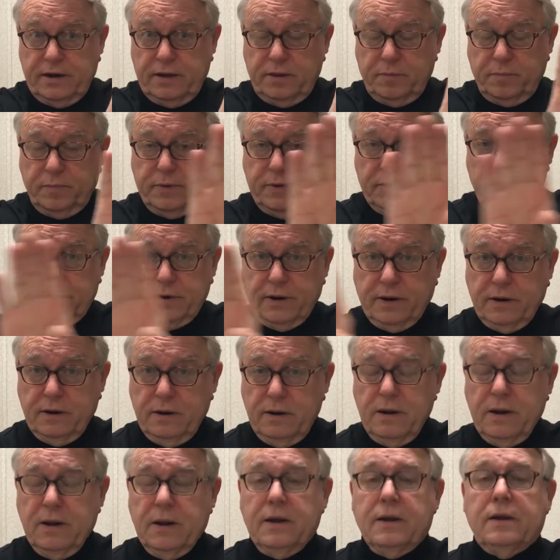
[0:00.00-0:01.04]
of the building
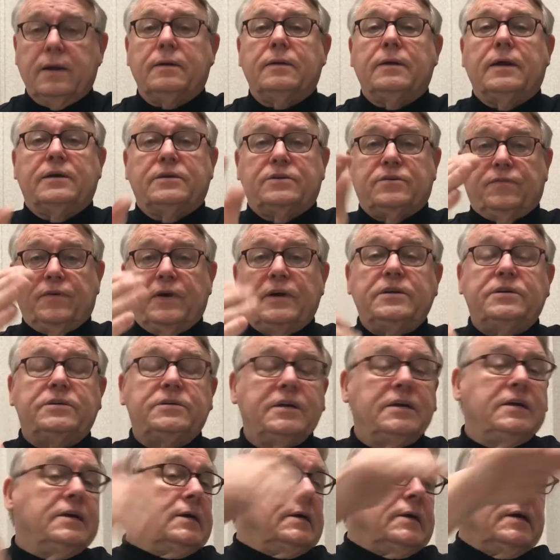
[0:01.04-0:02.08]
that's
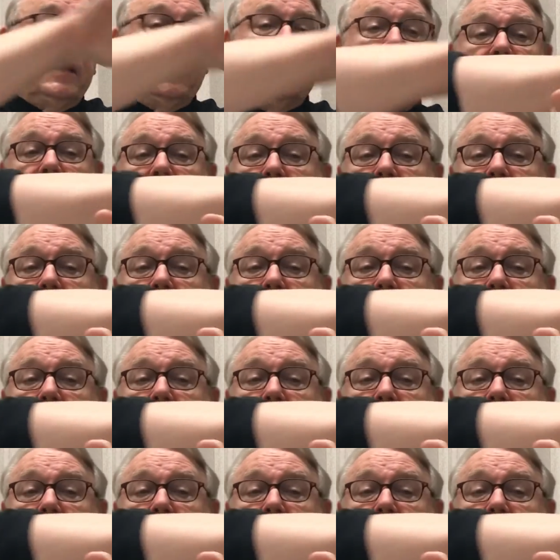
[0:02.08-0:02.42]
facing each